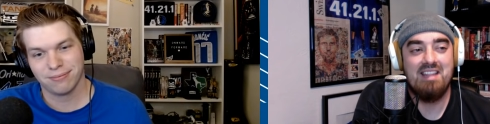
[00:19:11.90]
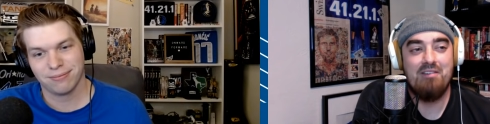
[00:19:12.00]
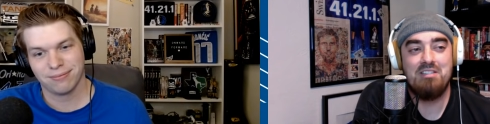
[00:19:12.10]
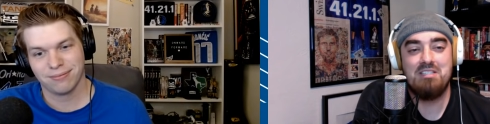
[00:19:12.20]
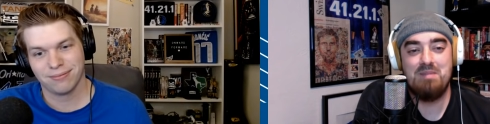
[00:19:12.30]
Speaker 1: they
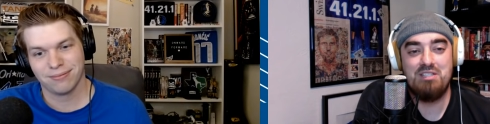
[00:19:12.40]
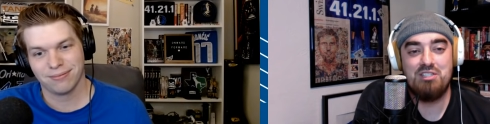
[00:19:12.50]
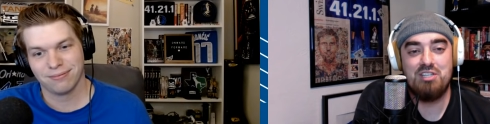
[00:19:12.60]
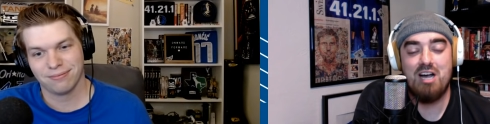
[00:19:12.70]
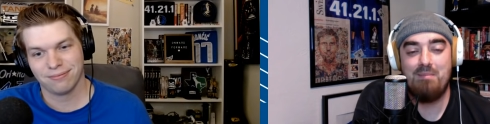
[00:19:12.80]
would just be
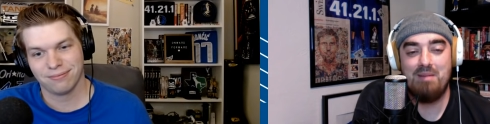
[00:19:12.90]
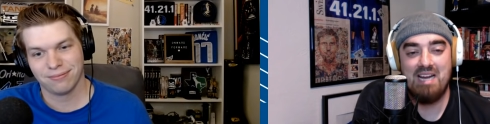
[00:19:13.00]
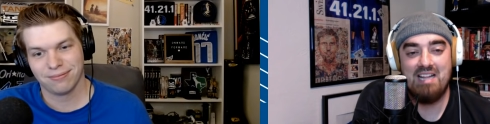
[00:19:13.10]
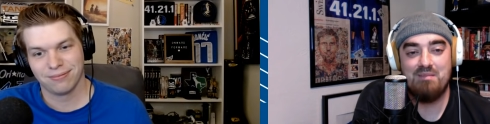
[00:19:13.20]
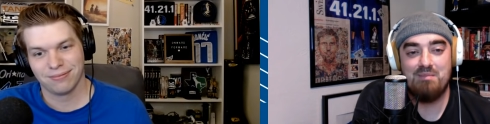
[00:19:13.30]

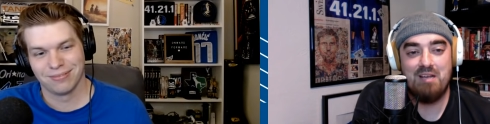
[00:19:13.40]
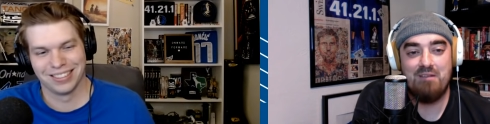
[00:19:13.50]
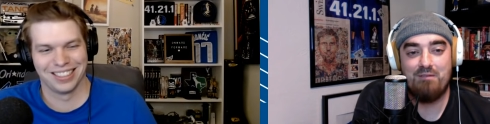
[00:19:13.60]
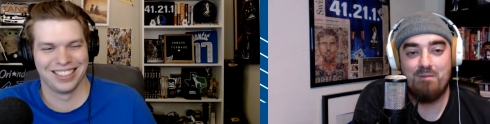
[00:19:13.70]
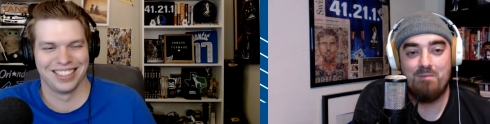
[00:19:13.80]
chomping at the
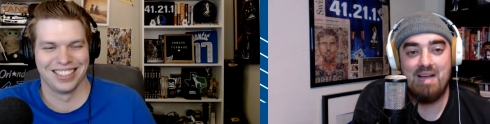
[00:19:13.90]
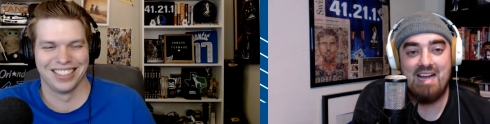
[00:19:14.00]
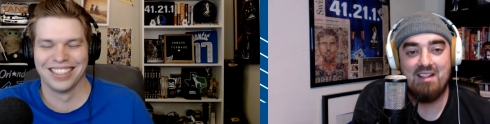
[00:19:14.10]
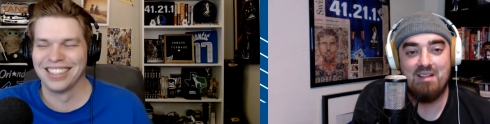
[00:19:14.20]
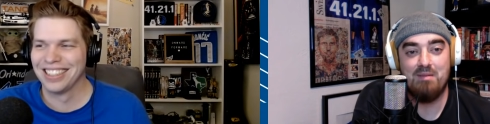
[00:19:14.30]
bit for
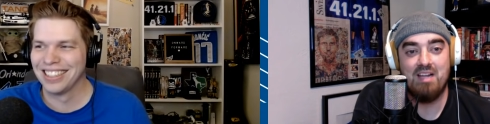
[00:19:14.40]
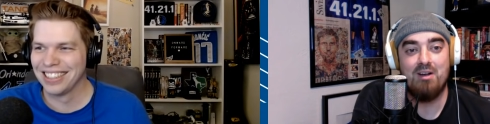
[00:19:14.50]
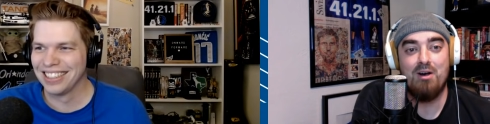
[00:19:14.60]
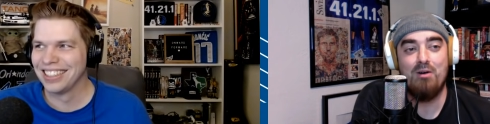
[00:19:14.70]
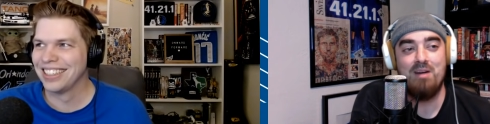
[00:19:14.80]
Bagley. be like,
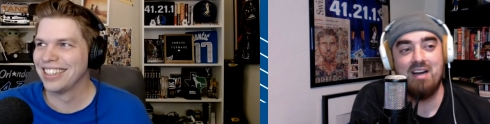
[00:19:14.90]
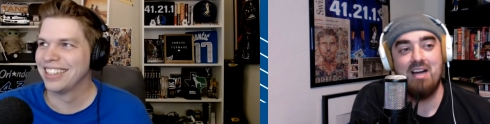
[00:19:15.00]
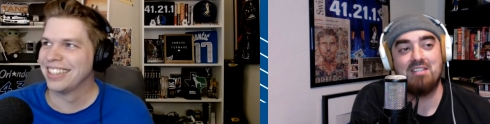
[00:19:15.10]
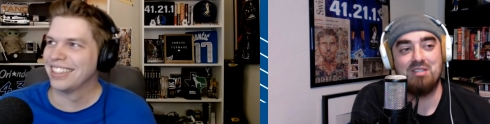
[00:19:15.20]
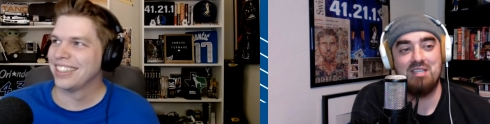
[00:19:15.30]
oh my
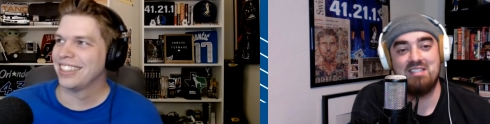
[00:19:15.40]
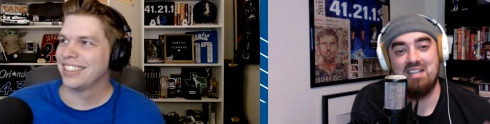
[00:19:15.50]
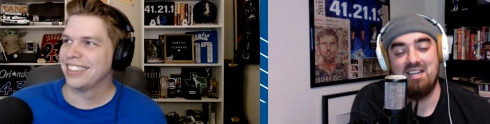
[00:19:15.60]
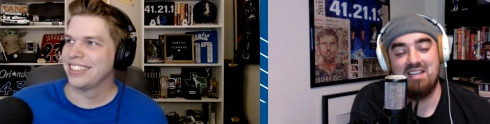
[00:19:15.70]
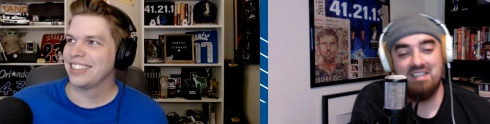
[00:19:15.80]
gosh, let's
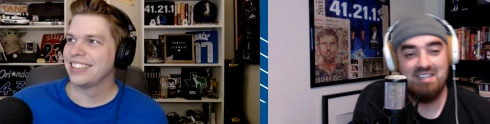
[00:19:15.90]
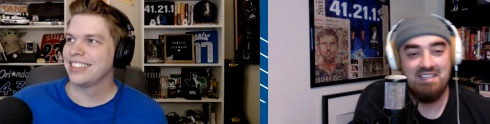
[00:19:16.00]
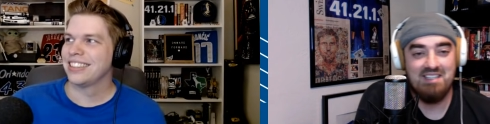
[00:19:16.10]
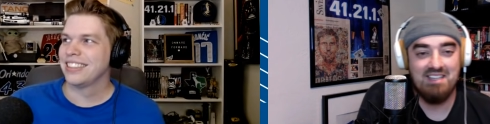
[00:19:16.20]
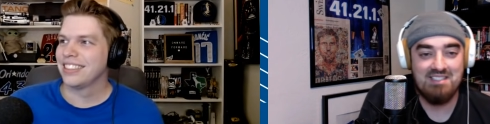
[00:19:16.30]
like
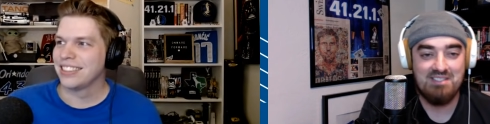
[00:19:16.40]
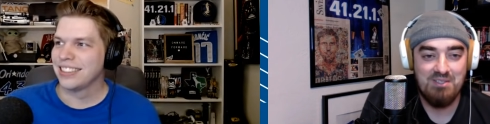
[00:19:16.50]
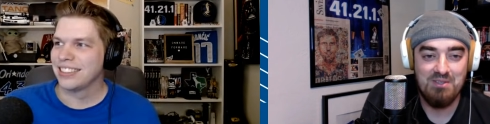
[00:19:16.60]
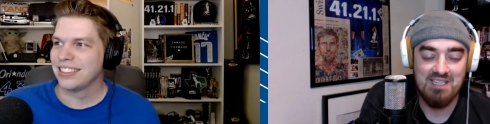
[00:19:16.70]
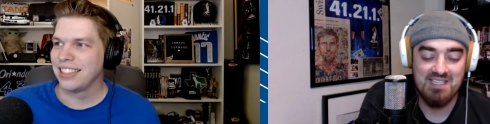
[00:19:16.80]
let's
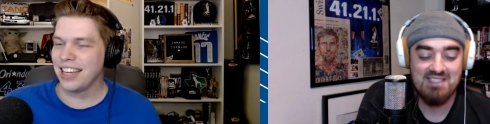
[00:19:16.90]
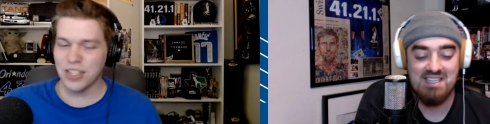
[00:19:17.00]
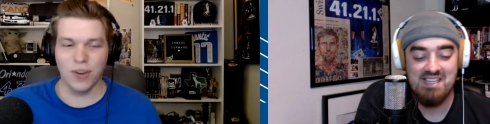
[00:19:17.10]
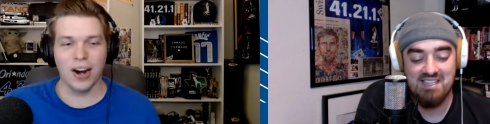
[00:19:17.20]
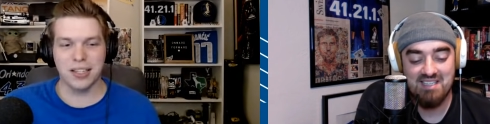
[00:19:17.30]
do this. It
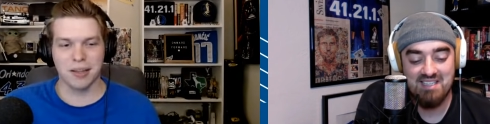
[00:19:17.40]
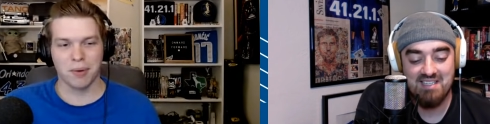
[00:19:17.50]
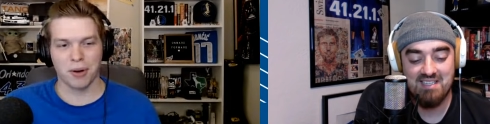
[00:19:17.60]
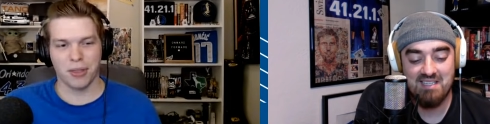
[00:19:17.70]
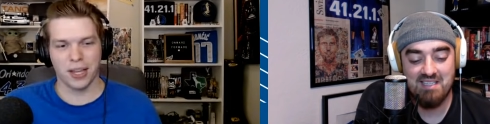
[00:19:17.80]
is
Speaker 2: very
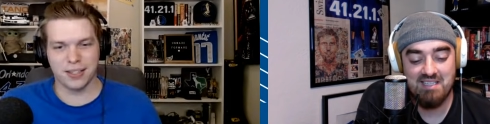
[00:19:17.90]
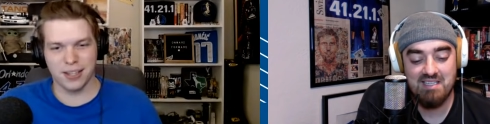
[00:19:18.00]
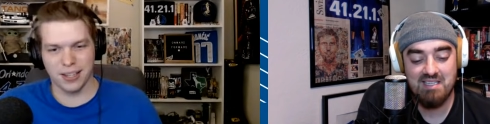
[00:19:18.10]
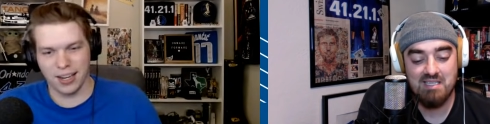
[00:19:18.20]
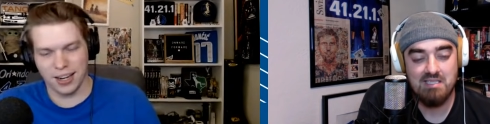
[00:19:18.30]
similar things to
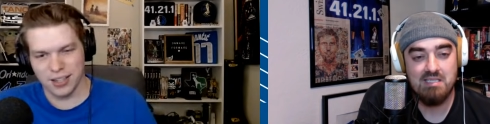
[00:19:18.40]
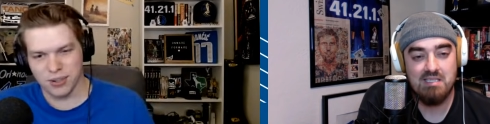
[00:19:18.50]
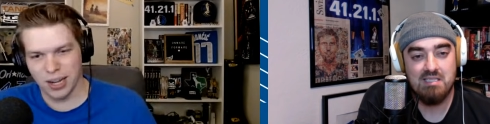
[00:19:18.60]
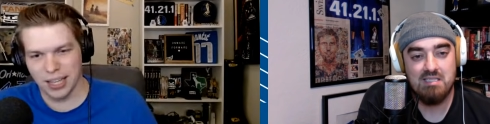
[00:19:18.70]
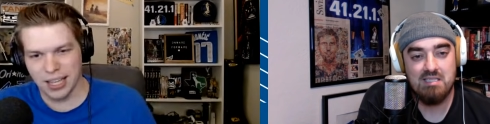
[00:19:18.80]
Giannis,
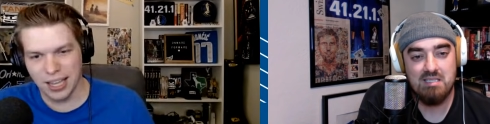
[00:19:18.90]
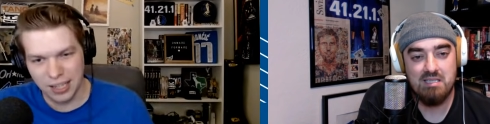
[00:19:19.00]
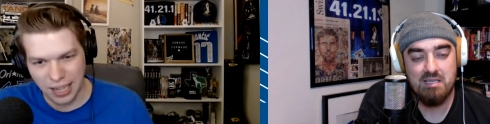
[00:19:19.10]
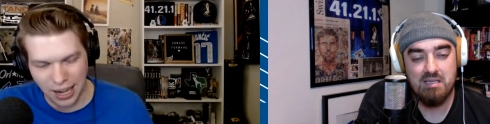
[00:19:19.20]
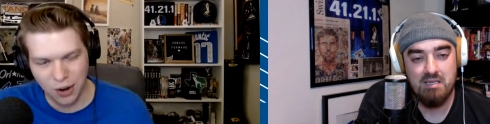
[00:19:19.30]
right? Like he can
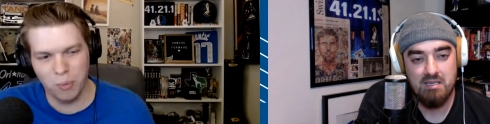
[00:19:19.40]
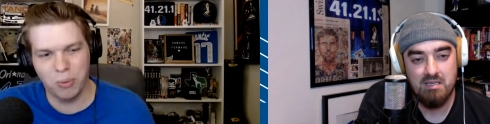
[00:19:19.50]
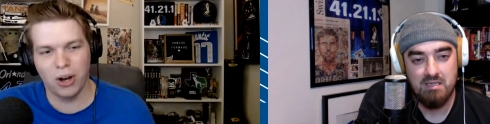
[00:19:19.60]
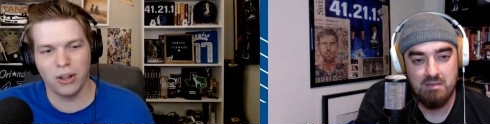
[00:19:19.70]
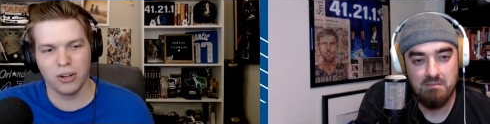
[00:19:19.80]
handle the
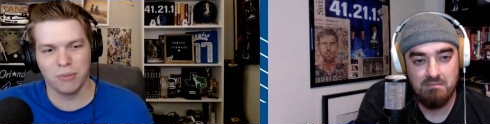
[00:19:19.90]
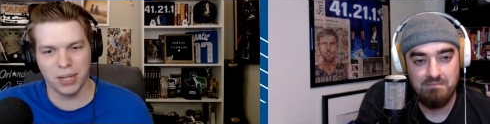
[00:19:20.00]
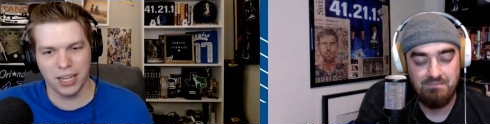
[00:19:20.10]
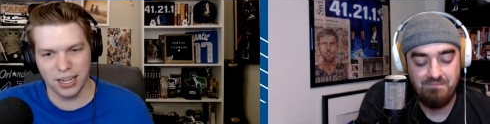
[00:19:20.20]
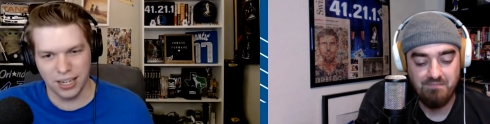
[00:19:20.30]
ball a little
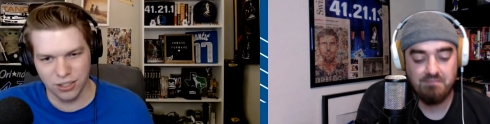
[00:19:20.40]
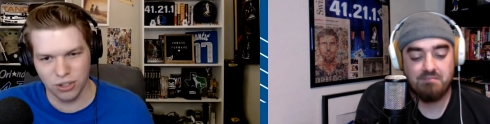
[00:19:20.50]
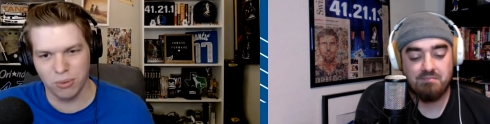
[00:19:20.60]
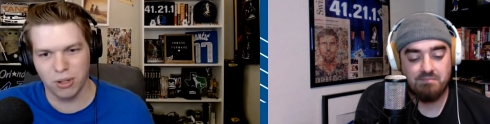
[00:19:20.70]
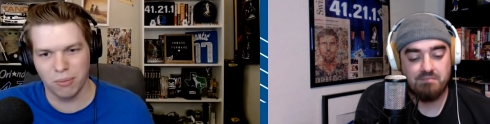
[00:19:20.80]
bit, he can dribble
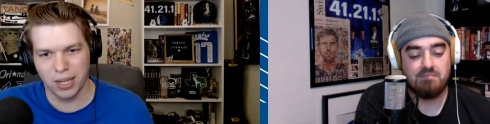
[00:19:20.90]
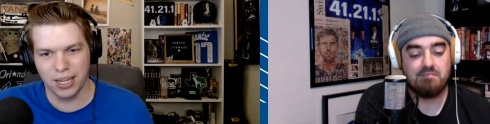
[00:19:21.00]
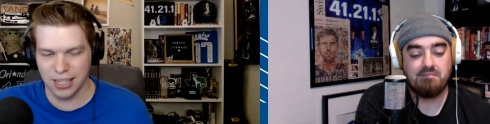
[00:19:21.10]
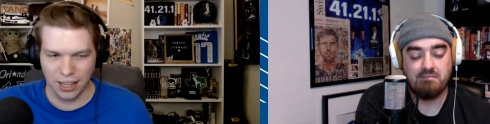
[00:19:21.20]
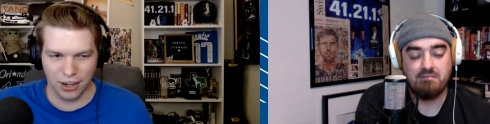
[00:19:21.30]
a little bit. He's
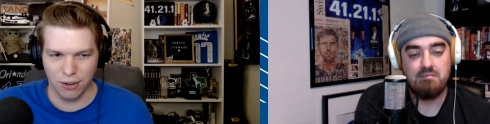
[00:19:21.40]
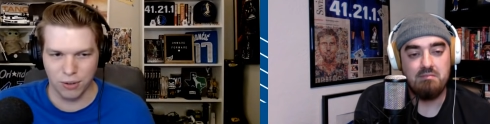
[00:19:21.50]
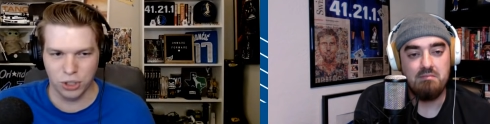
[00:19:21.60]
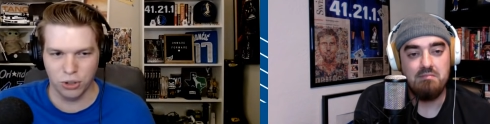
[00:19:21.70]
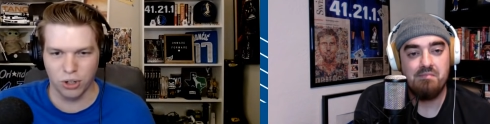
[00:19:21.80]
not like great of a
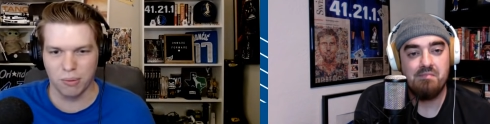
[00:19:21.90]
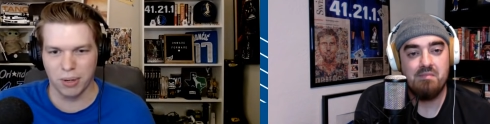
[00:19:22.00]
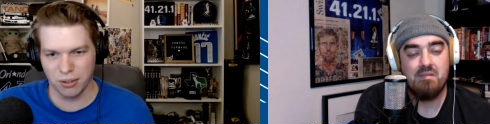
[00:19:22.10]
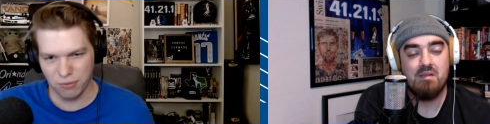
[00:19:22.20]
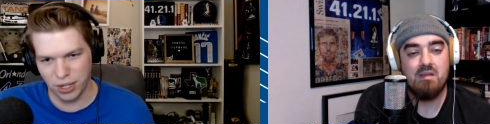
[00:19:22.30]
shooter, but he
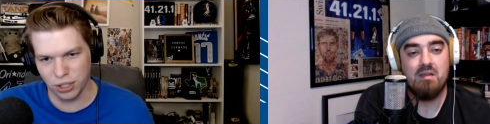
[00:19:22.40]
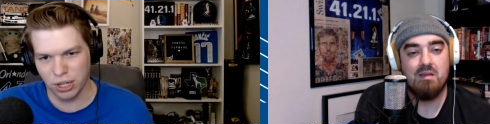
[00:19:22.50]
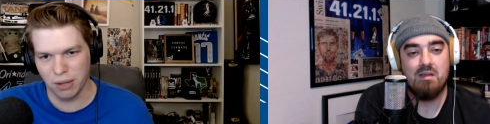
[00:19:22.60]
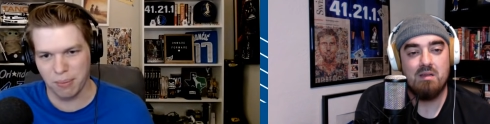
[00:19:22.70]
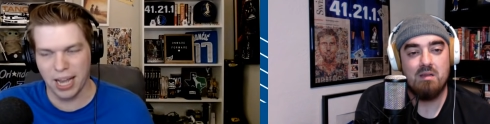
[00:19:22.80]
can finish around the
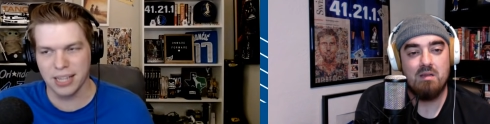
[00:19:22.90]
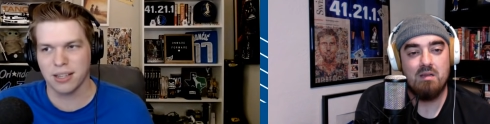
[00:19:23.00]
basket